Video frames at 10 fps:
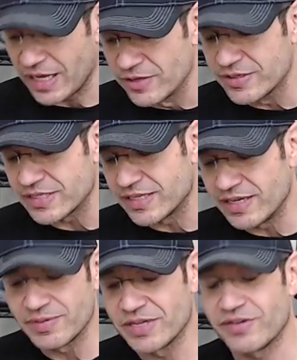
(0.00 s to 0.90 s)
look at the
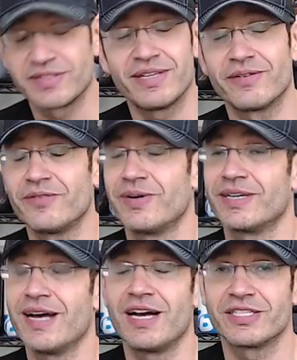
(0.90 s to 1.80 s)
label here and I say, oh my
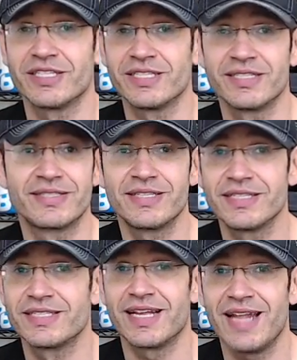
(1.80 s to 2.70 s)
gosh, this
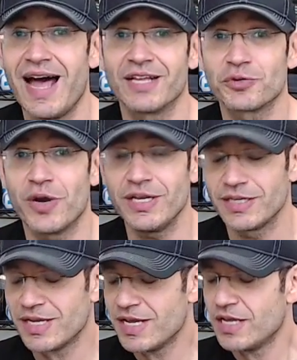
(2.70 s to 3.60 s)
is a lot, right?
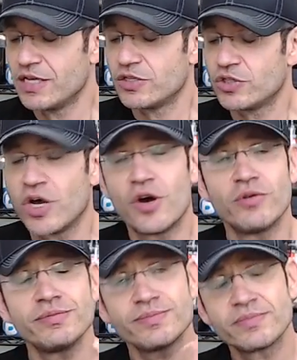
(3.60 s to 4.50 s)

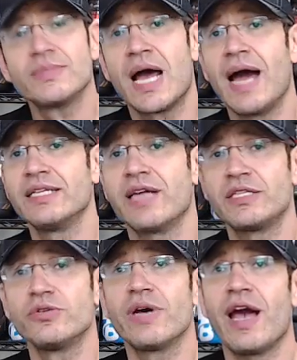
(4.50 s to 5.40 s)
So I
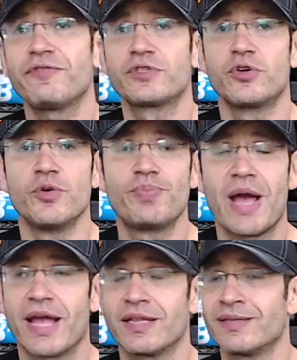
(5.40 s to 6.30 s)
took half scoop,
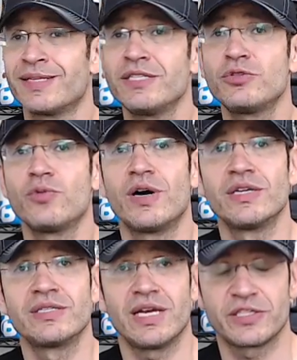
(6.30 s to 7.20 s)
and this
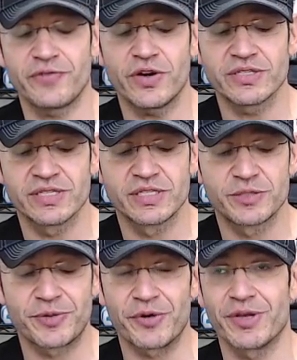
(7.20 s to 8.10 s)
was, as far as an
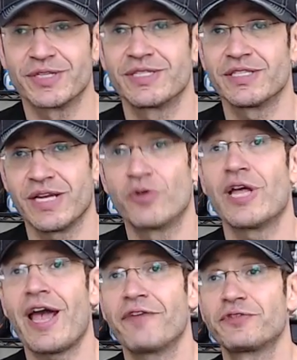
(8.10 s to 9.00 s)
experience, as on a
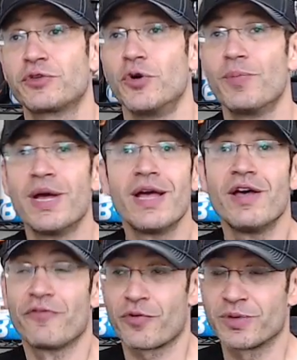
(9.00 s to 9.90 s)
half scoop,
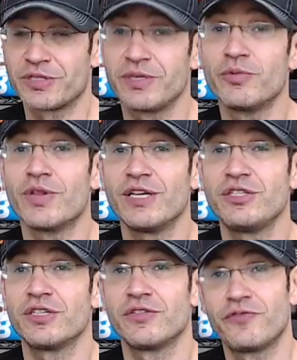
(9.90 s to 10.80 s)
from a
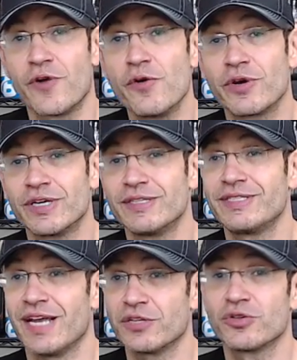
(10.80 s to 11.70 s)
stimulation, focus,
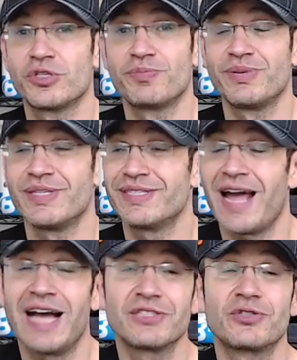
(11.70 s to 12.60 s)
energy piece,
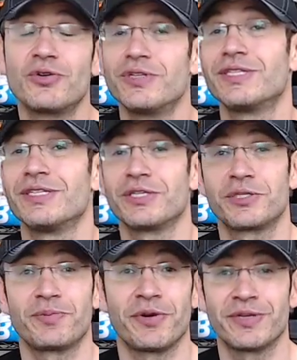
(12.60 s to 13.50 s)
as good as an
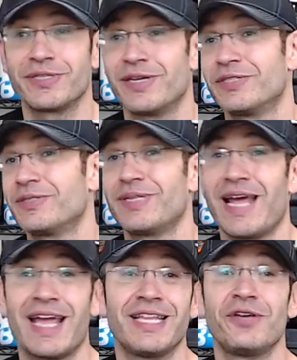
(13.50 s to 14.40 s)
experience as
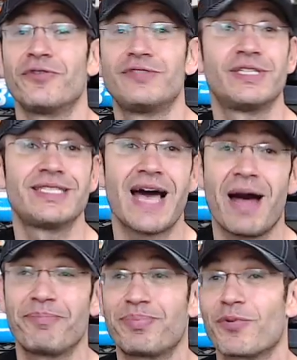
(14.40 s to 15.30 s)
any of the
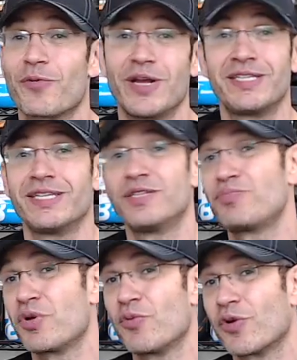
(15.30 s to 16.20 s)
top rated
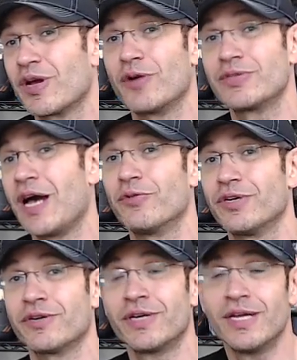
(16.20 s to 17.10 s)
pre-workouts out there.